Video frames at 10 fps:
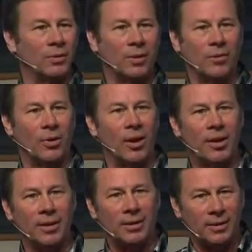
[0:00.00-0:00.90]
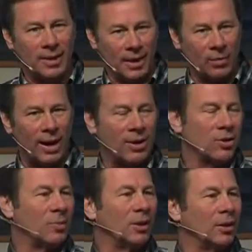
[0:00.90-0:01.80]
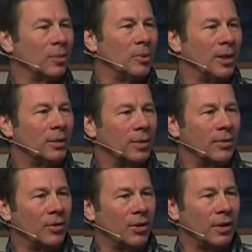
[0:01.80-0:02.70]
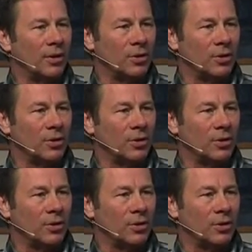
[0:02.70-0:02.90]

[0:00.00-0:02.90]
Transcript: and if they're not, it, it kind of rattles me a little bit and everything.